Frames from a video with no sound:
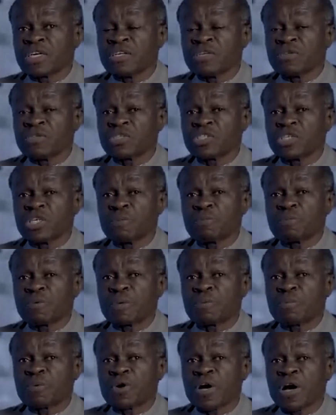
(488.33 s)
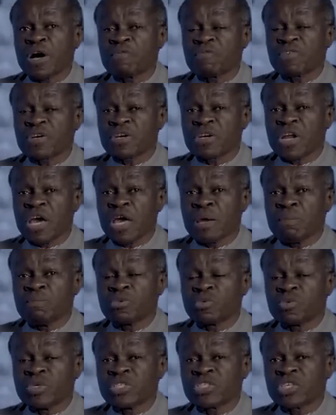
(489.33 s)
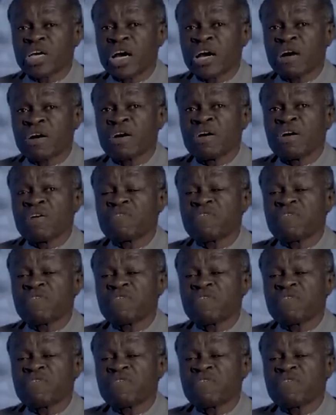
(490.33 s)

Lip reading: And you see people having names which are